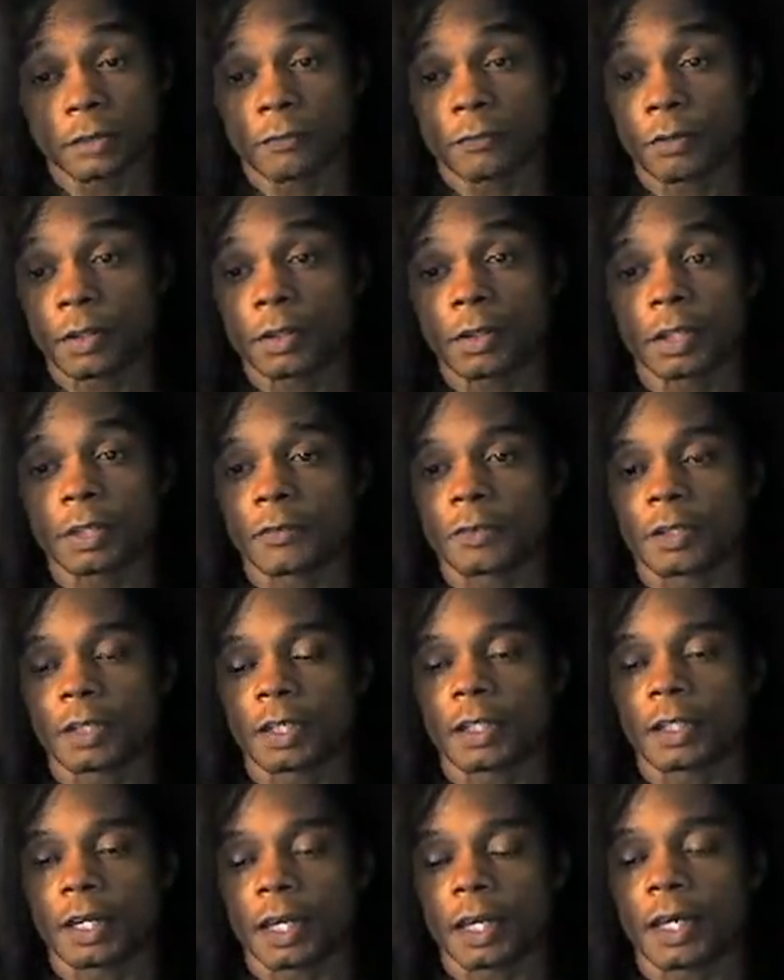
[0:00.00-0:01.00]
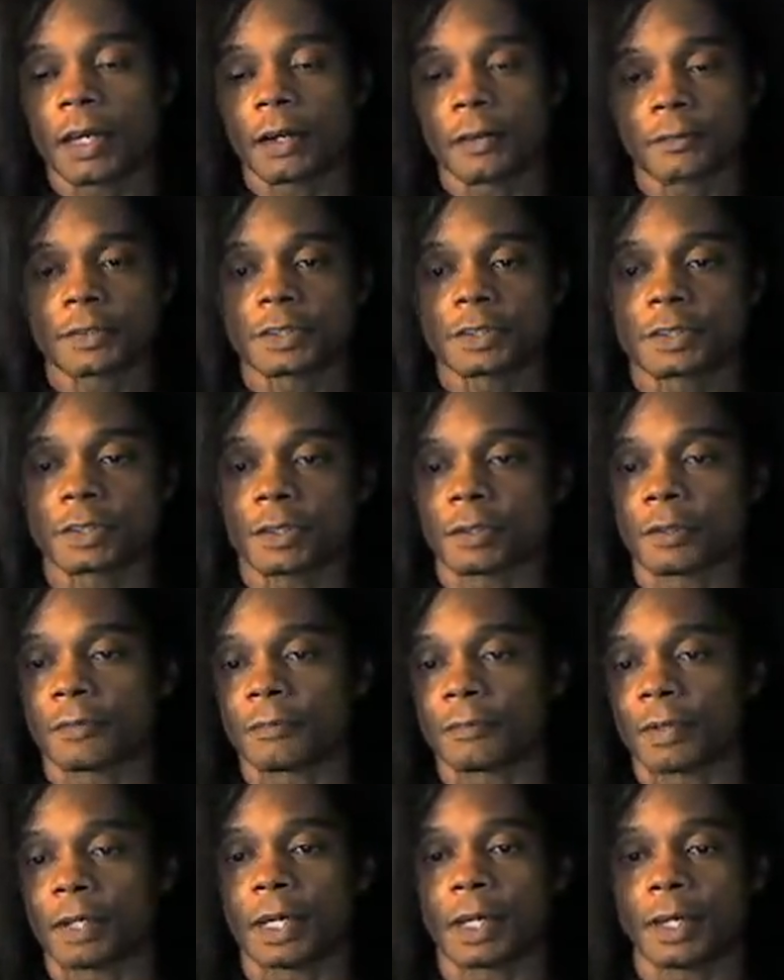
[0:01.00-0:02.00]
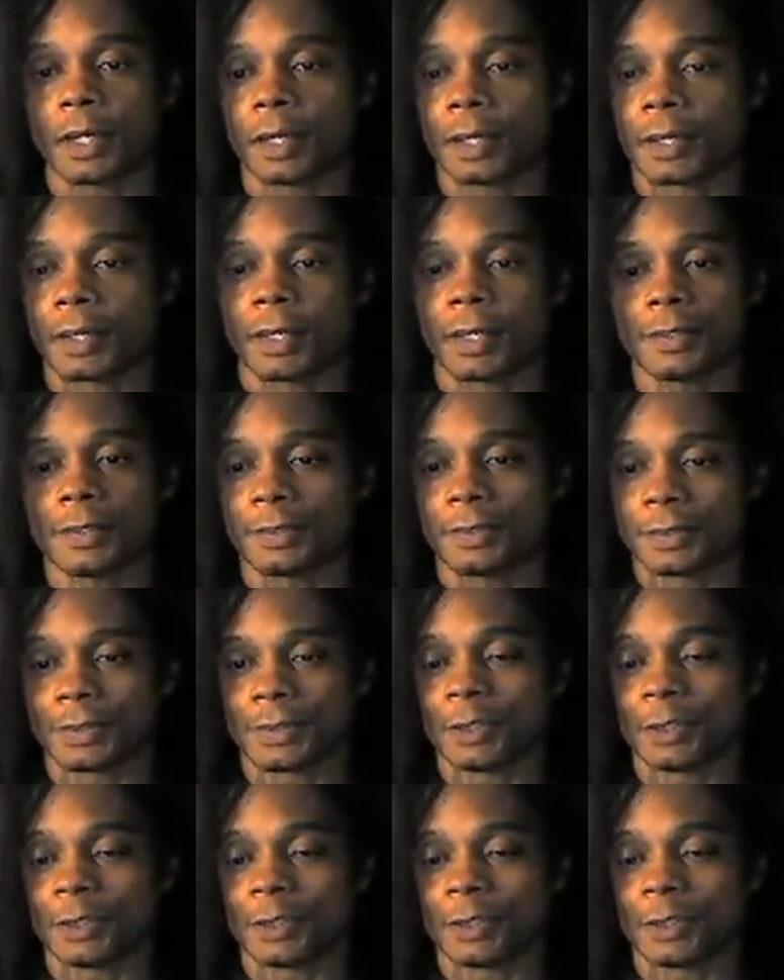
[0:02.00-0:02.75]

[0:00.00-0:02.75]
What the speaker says: Very good thing to have. So I can't